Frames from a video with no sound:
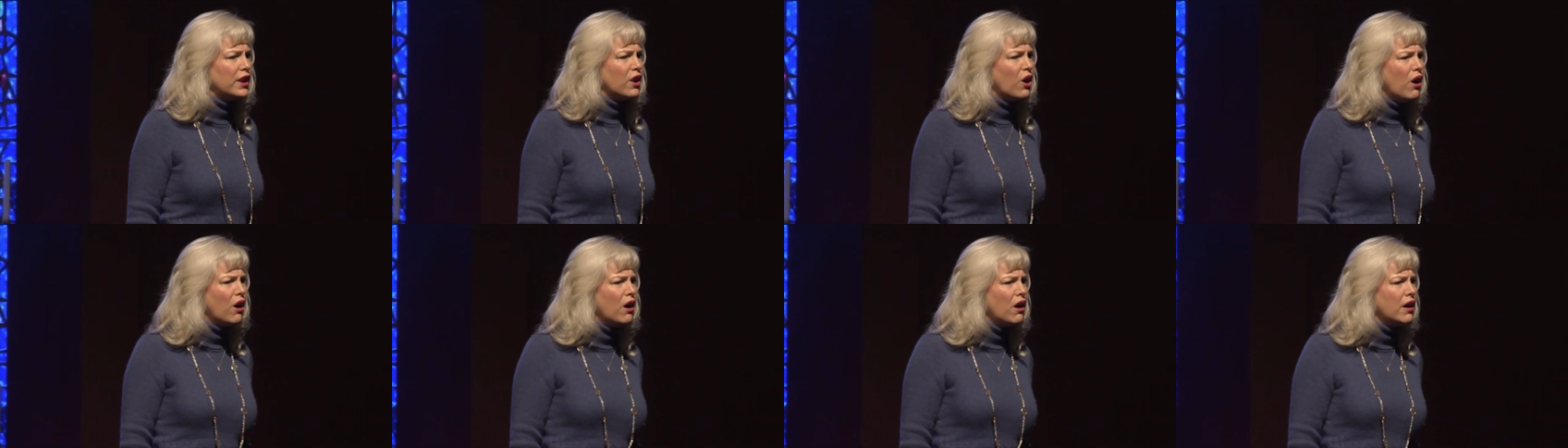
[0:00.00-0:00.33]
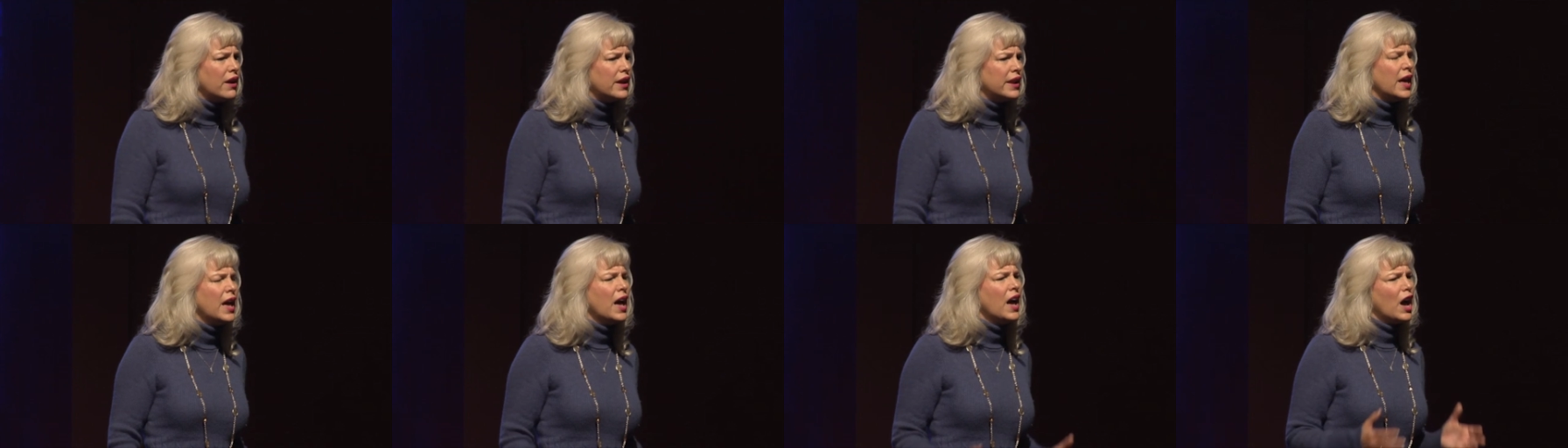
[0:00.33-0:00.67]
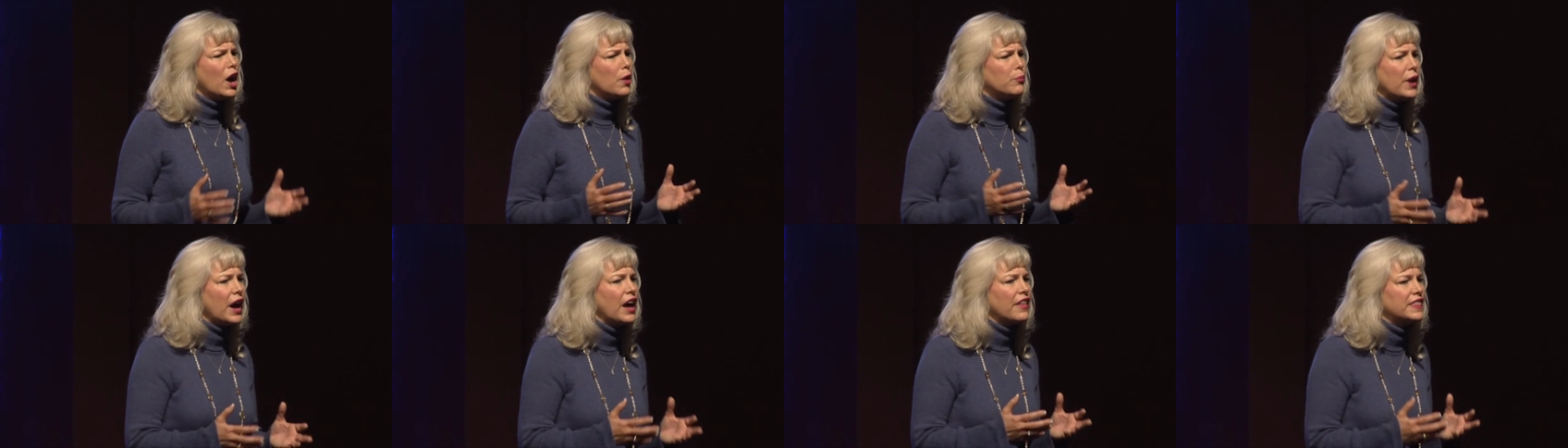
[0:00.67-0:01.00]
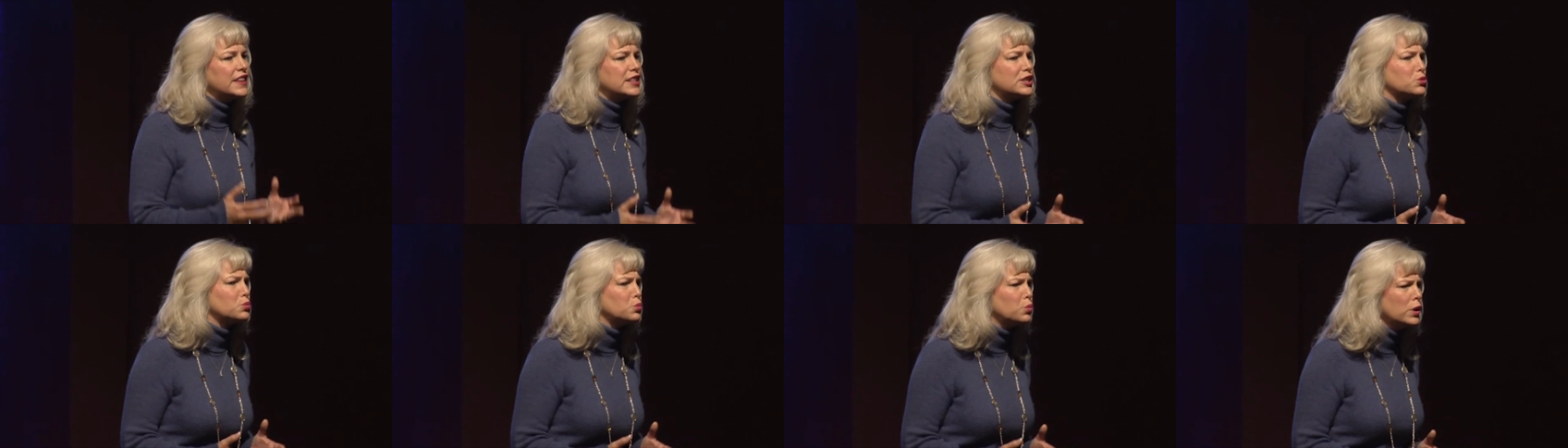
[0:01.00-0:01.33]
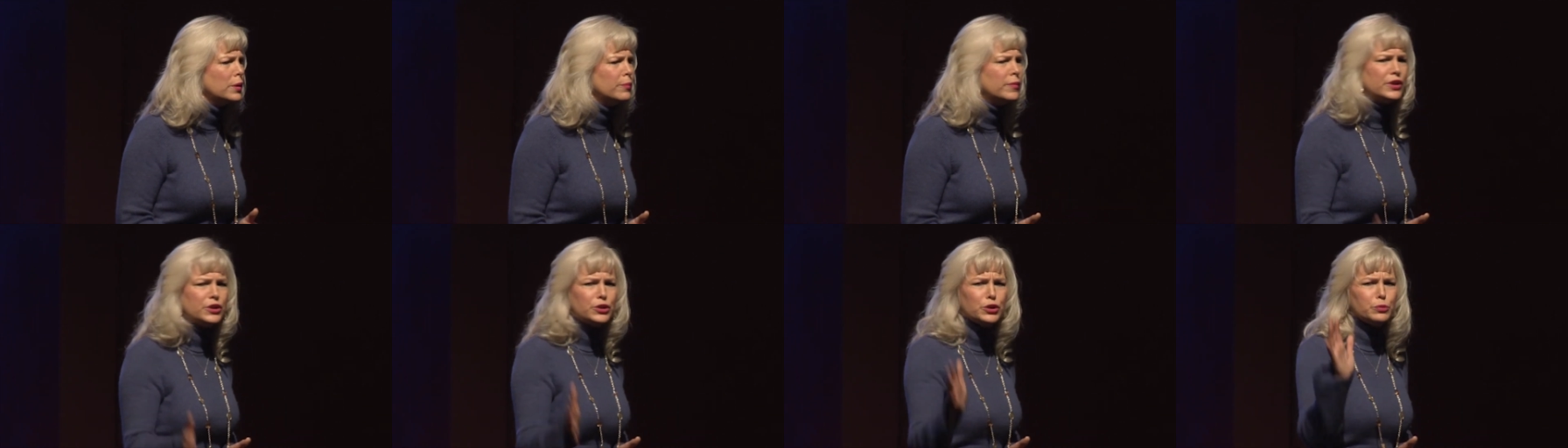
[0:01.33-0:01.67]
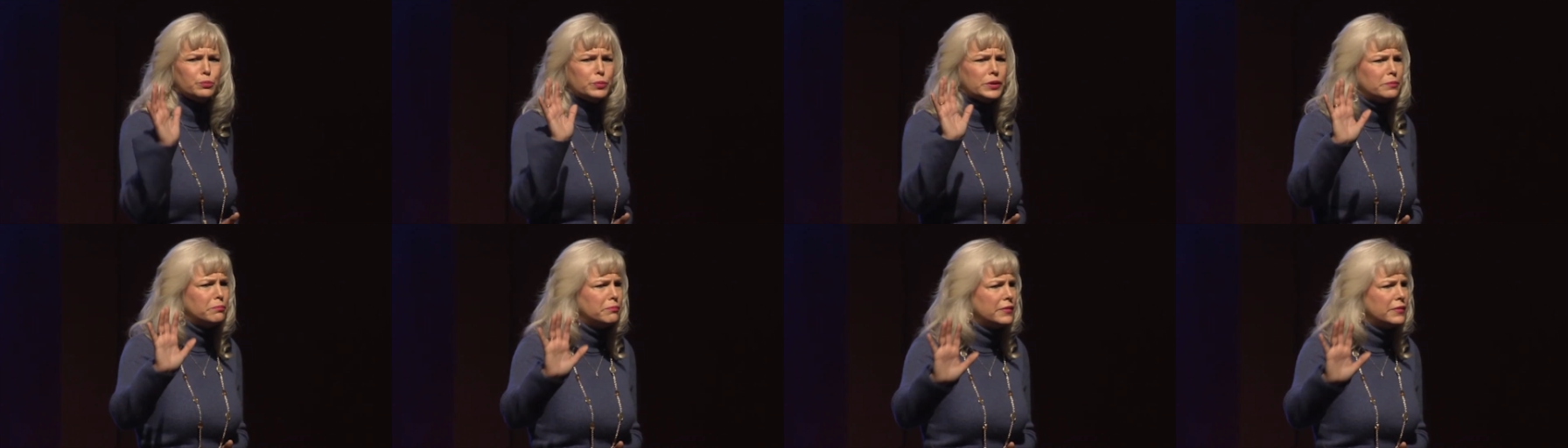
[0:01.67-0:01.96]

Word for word: on about this woman who'd been